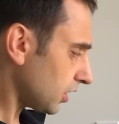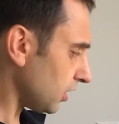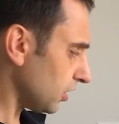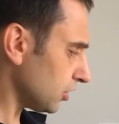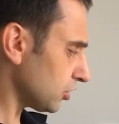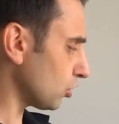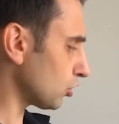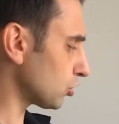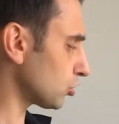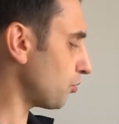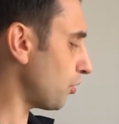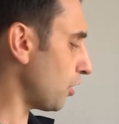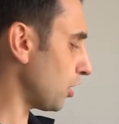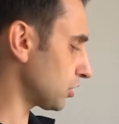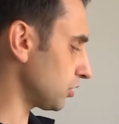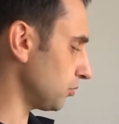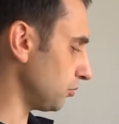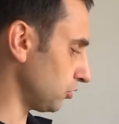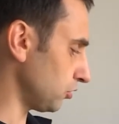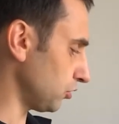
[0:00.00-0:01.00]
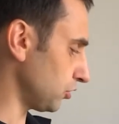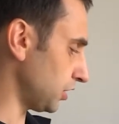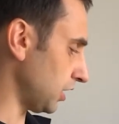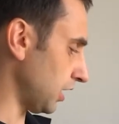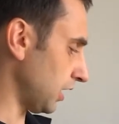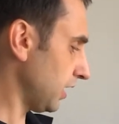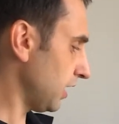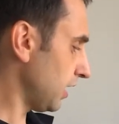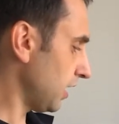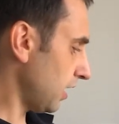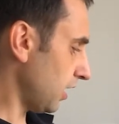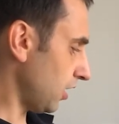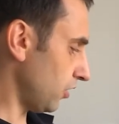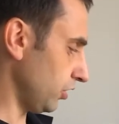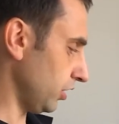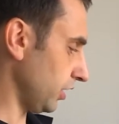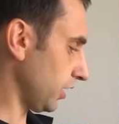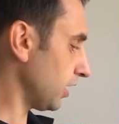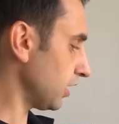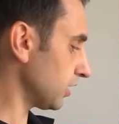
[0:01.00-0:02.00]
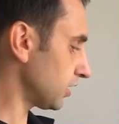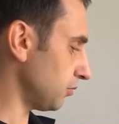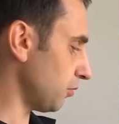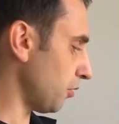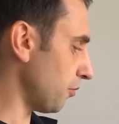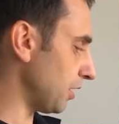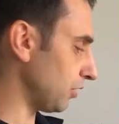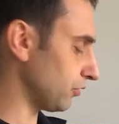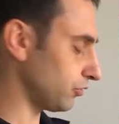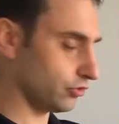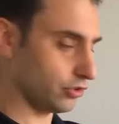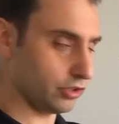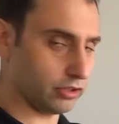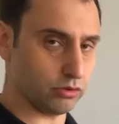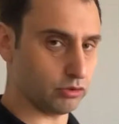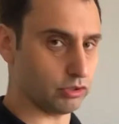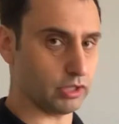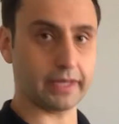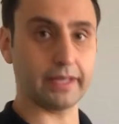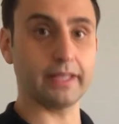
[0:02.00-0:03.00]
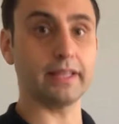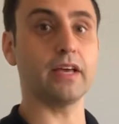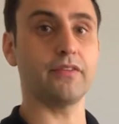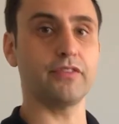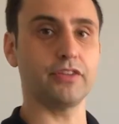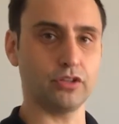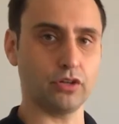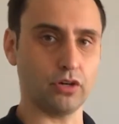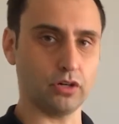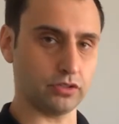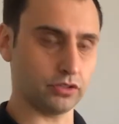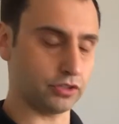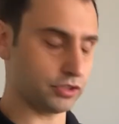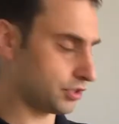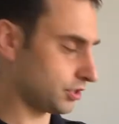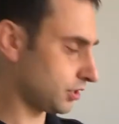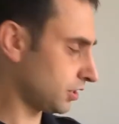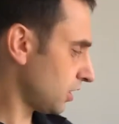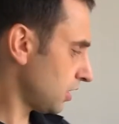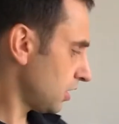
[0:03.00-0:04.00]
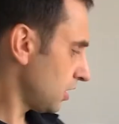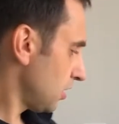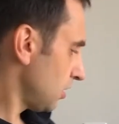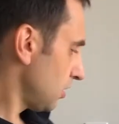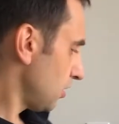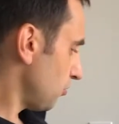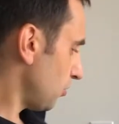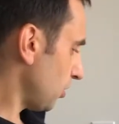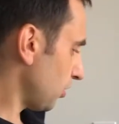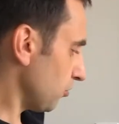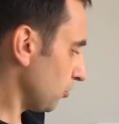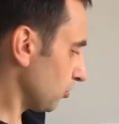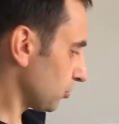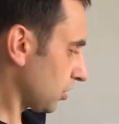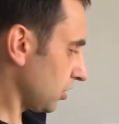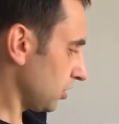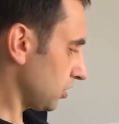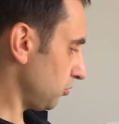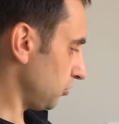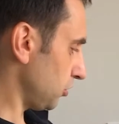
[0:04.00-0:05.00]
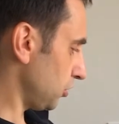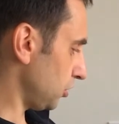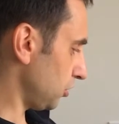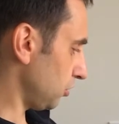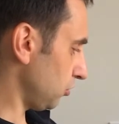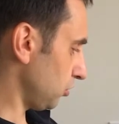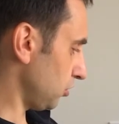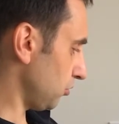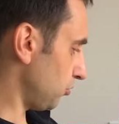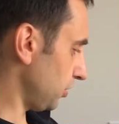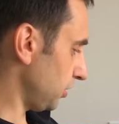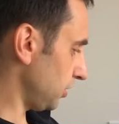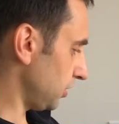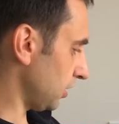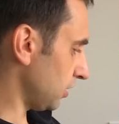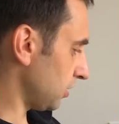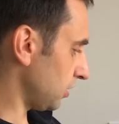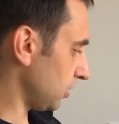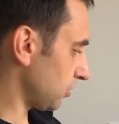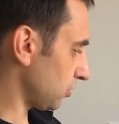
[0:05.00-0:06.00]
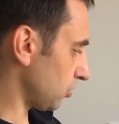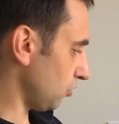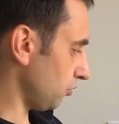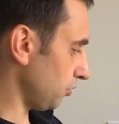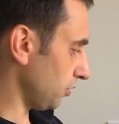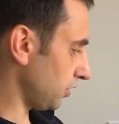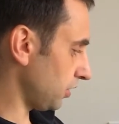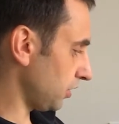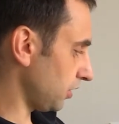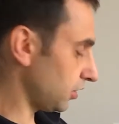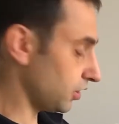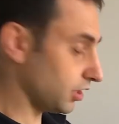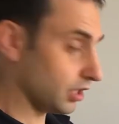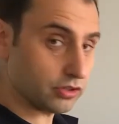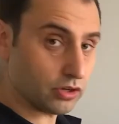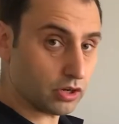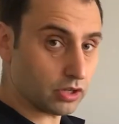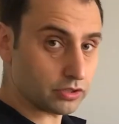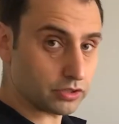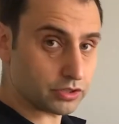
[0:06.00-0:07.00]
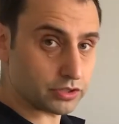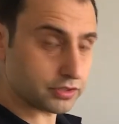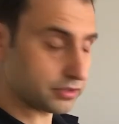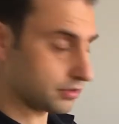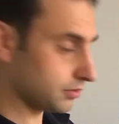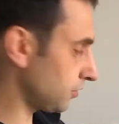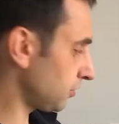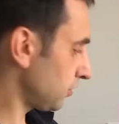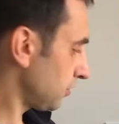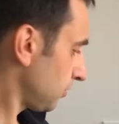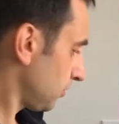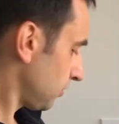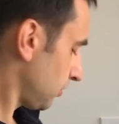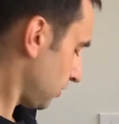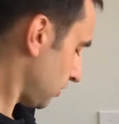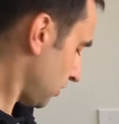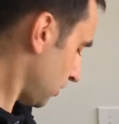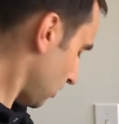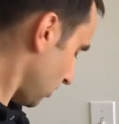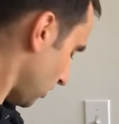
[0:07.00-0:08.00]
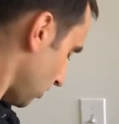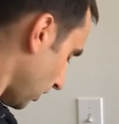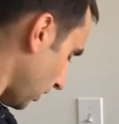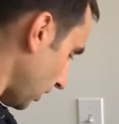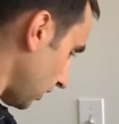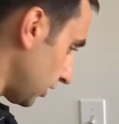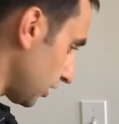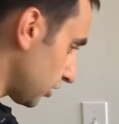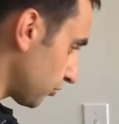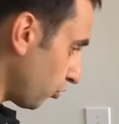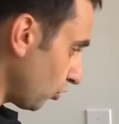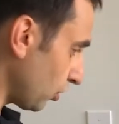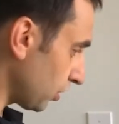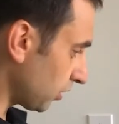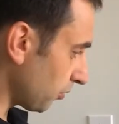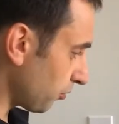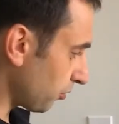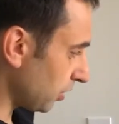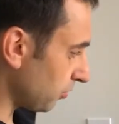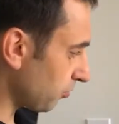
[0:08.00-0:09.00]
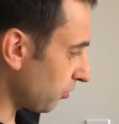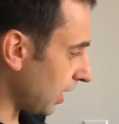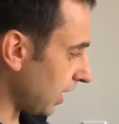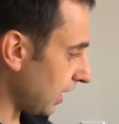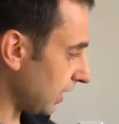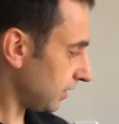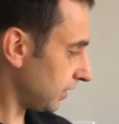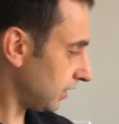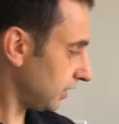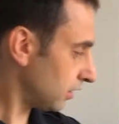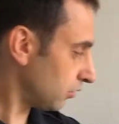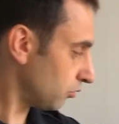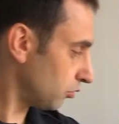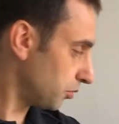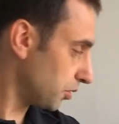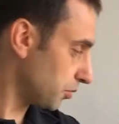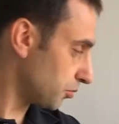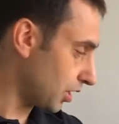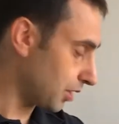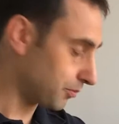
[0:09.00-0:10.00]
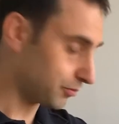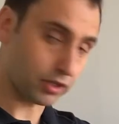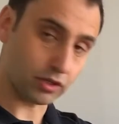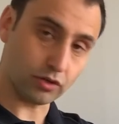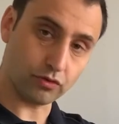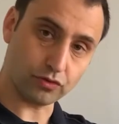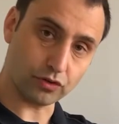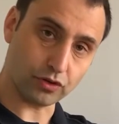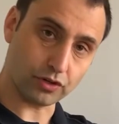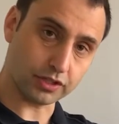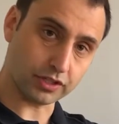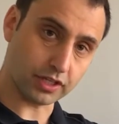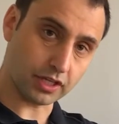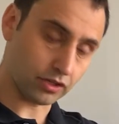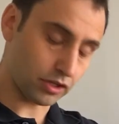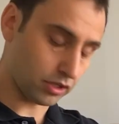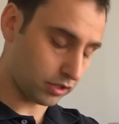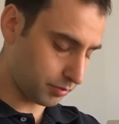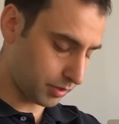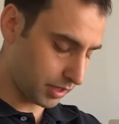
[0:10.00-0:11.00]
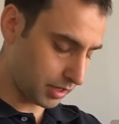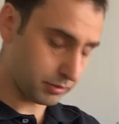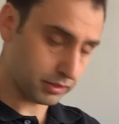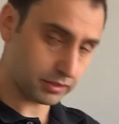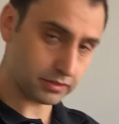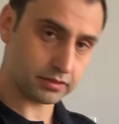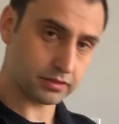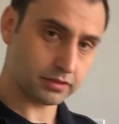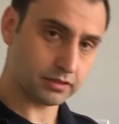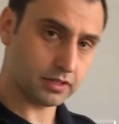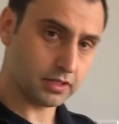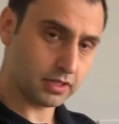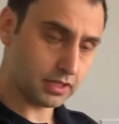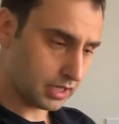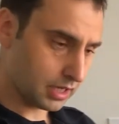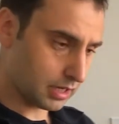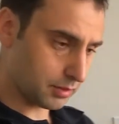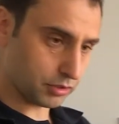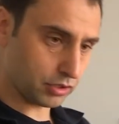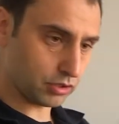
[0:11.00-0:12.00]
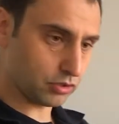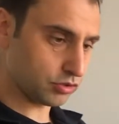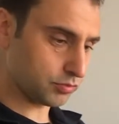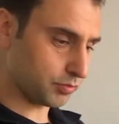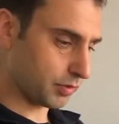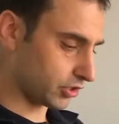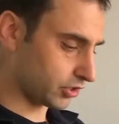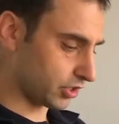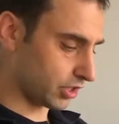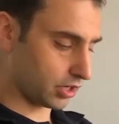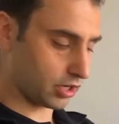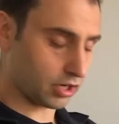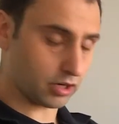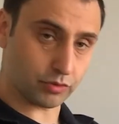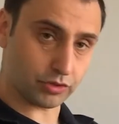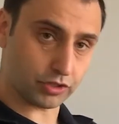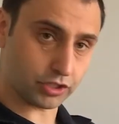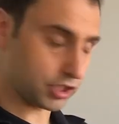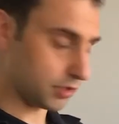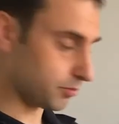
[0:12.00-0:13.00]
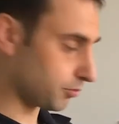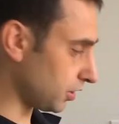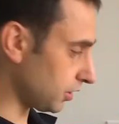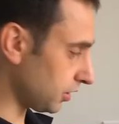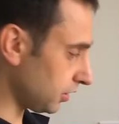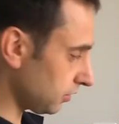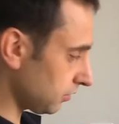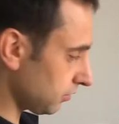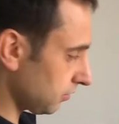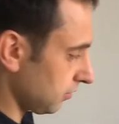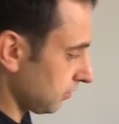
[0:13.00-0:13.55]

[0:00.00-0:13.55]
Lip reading: It's also possible to set a really custom amount to reload, like $11. But most customers just use the presets. Let's go with $10. Okay, at this point, the PIN pad here will be prompting you for the $10 payment. I'm going to use my credit card with a chip on it.